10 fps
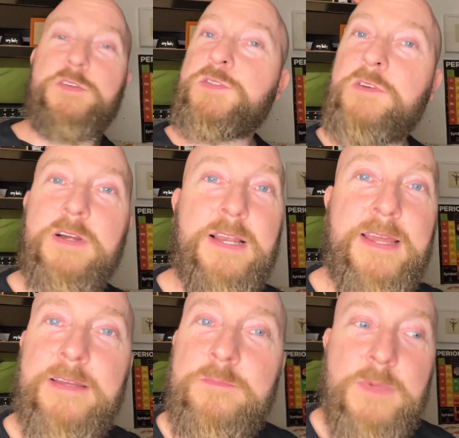you're
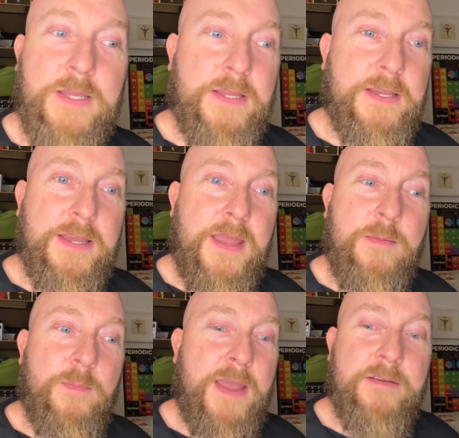struggling,
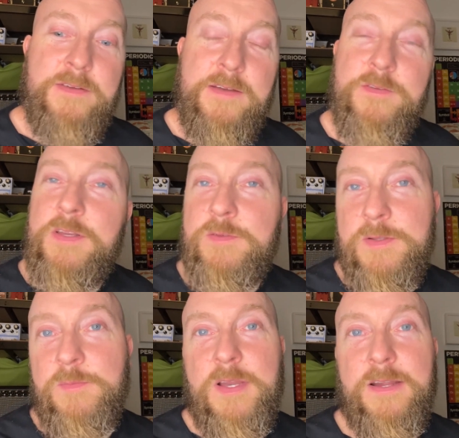it may have given you
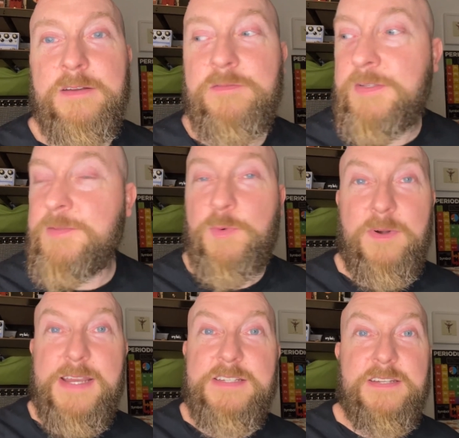some kind of
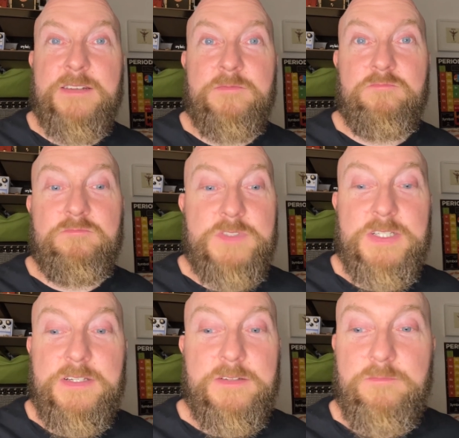inspiration
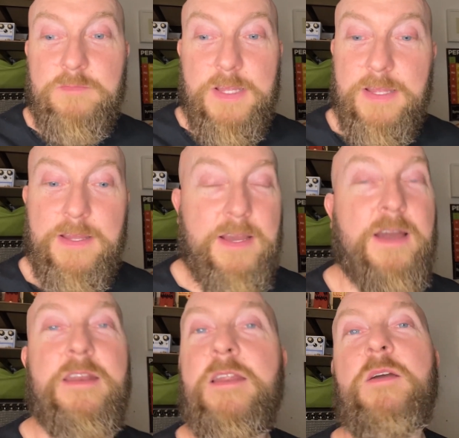to,
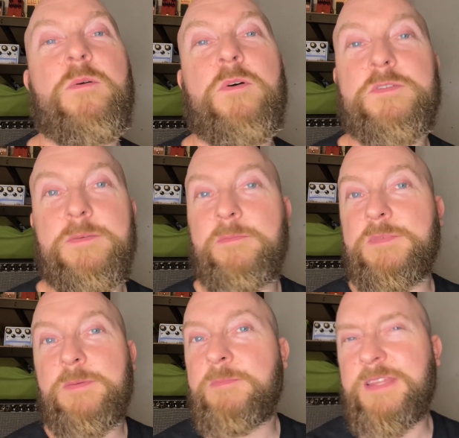I don't know, or
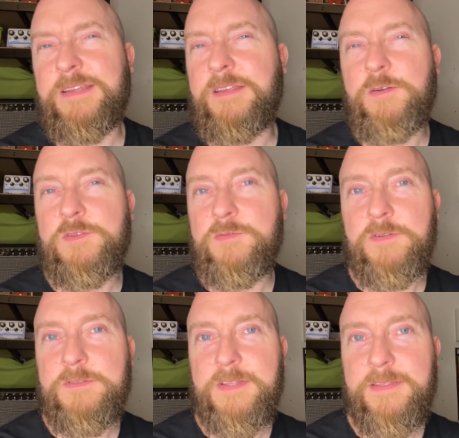something
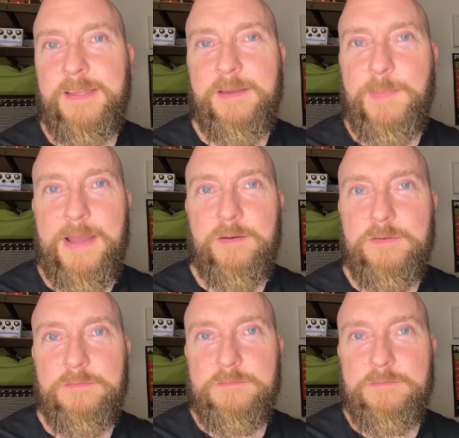useful to think about.